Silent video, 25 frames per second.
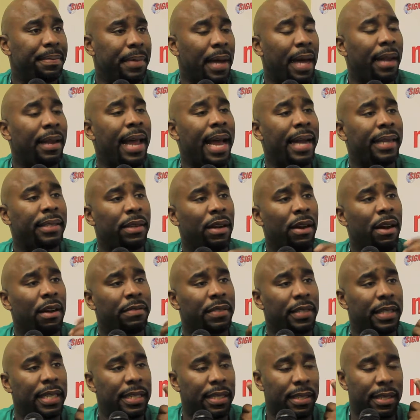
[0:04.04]
I like the
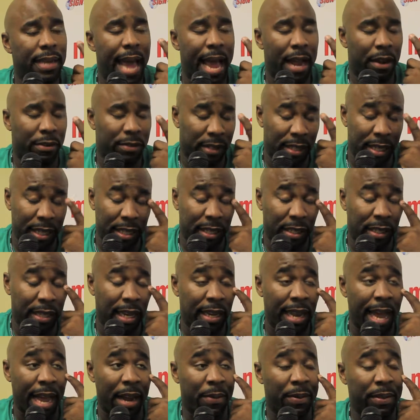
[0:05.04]
offseason acquisitions. I
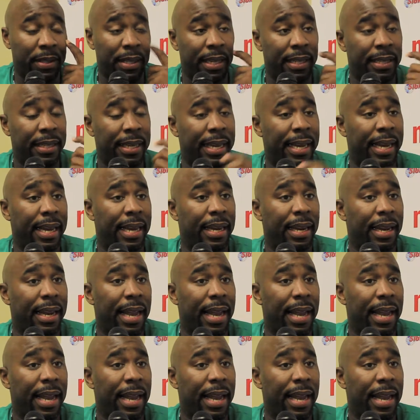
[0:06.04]
like what they did.